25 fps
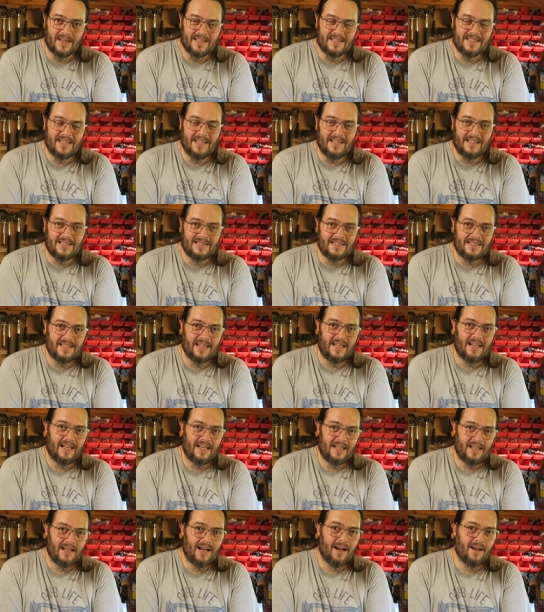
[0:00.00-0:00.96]

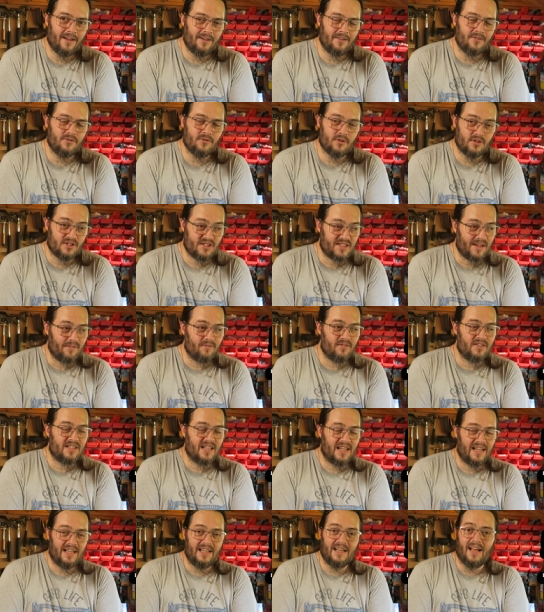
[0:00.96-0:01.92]

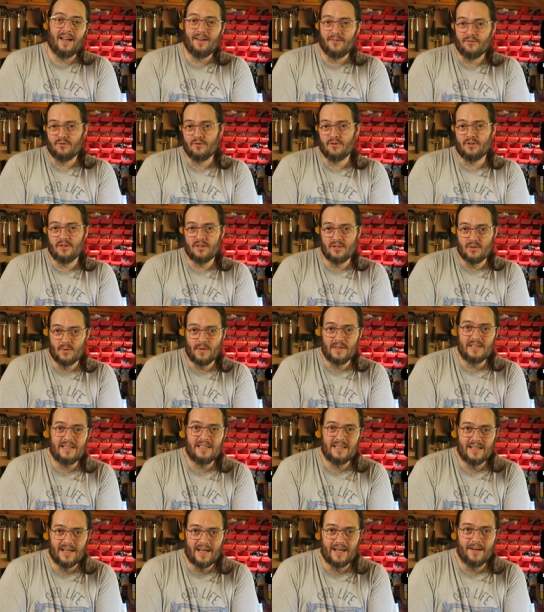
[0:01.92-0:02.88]

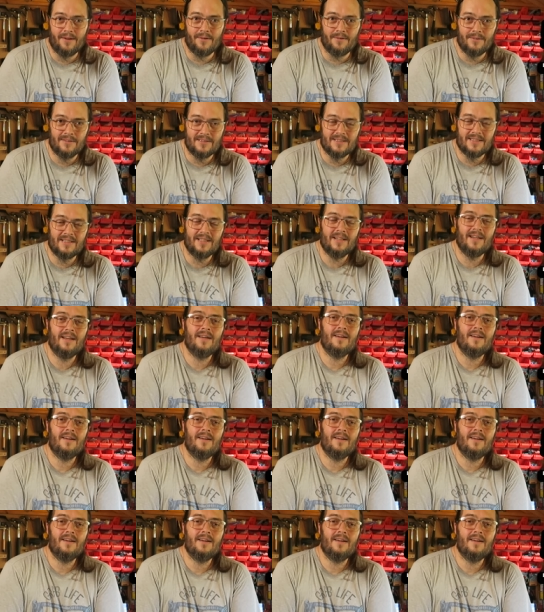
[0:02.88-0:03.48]
1,720 nails